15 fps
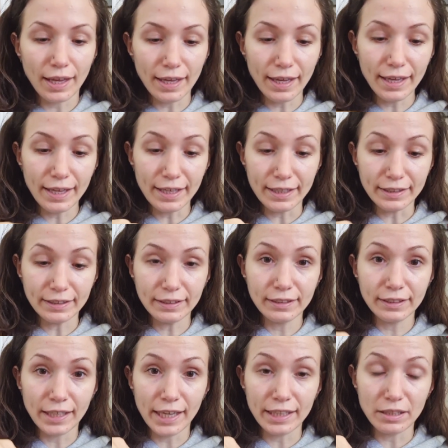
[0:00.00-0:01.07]
and
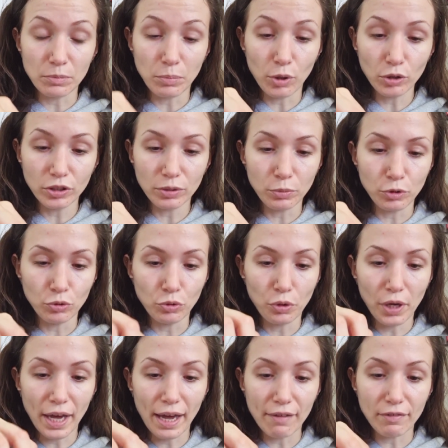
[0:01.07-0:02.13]
at the bottom you do
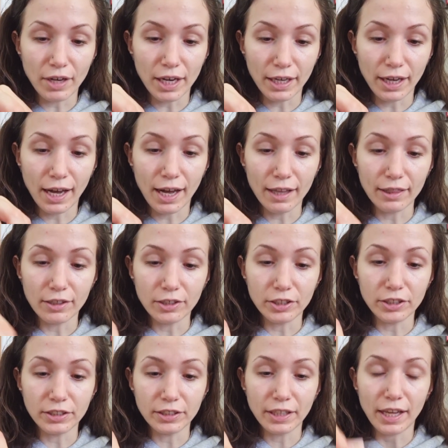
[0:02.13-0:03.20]
have a
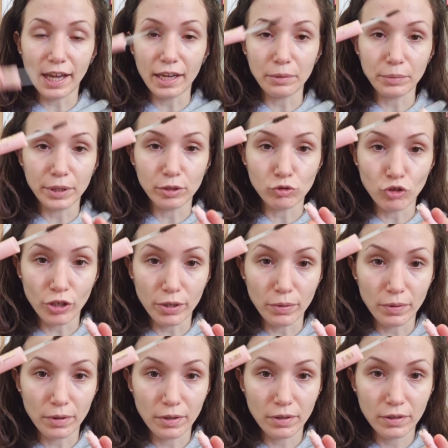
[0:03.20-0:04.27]
colored eyebrow gel.
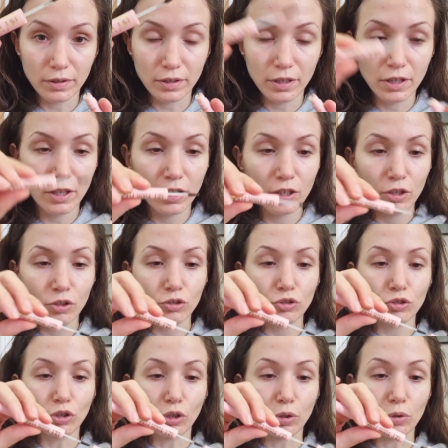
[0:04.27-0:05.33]

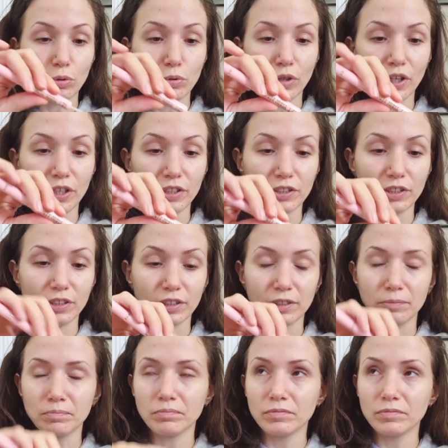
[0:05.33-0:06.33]
So it's a